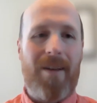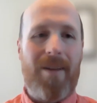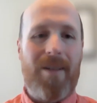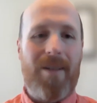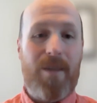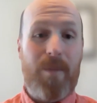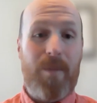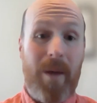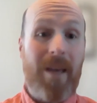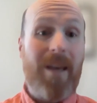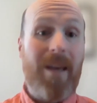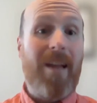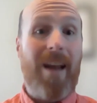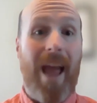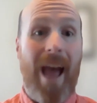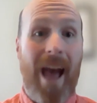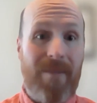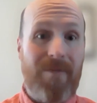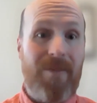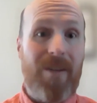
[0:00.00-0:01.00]
speak and
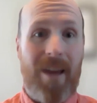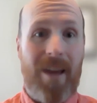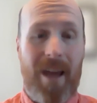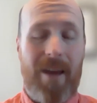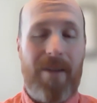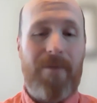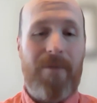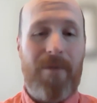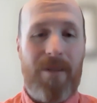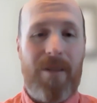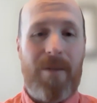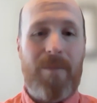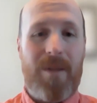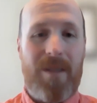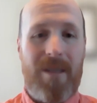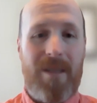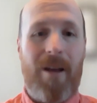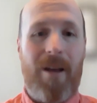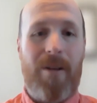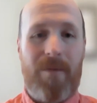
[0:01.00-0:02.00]
advocate for
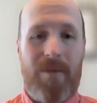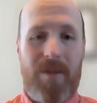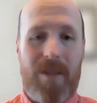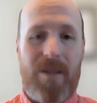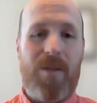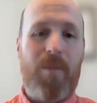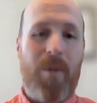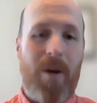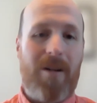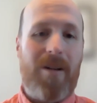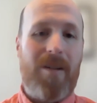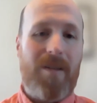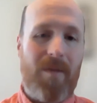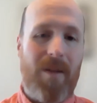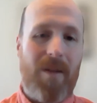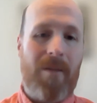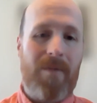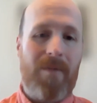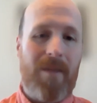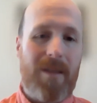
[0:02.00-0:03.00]
themselves as part
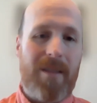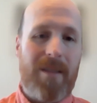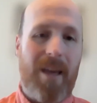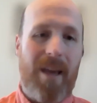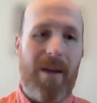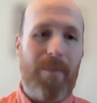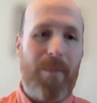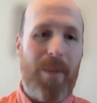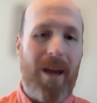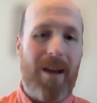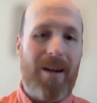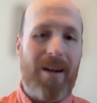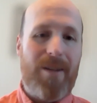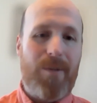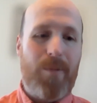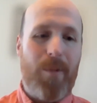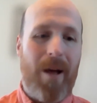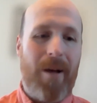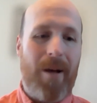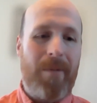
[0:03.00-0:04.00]
of this campaign
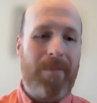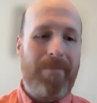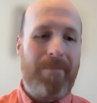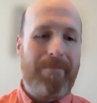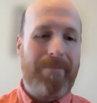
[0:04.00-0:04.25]
as well.